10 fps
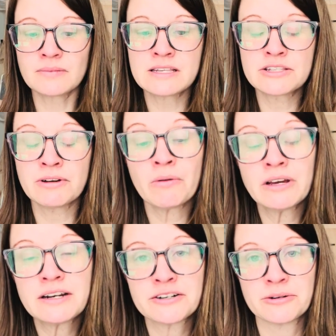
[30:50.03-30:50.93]
So we
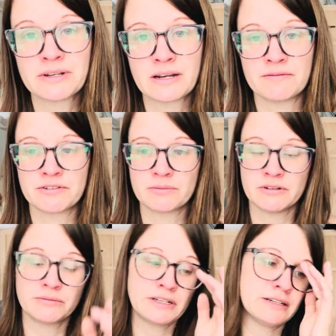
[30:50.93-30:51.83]
wanted her to be comfortable.
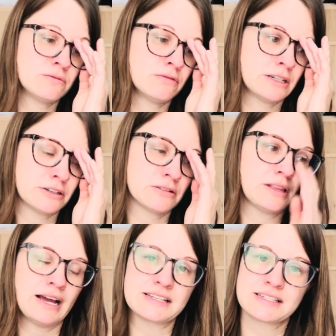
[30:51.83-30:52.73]
We didn't want her
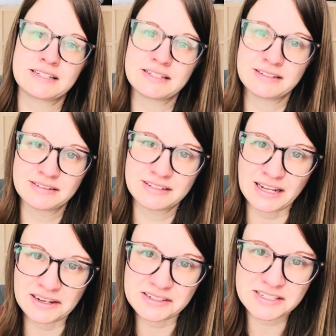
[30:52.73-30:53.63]
last
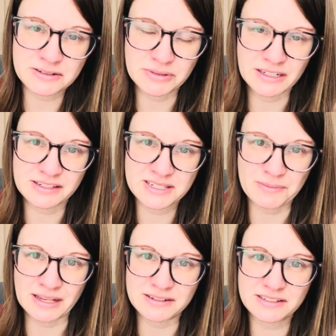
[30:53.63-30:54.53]
days to be
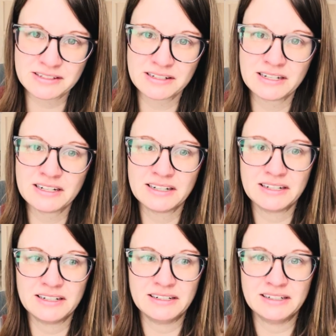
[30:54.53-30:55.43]
spent
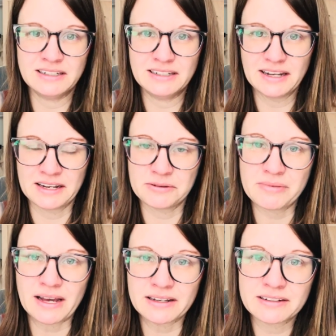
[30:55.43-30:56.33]
in a
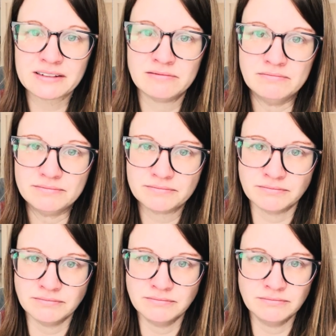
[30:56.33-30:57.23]
bed
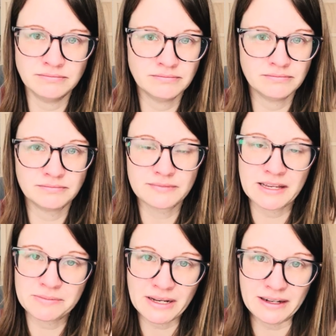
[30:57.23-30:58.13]

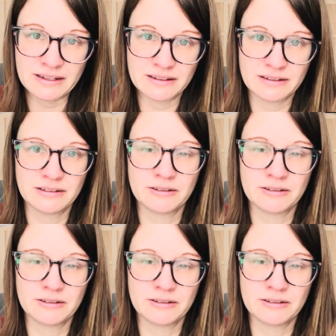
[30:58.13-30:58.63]
in pain.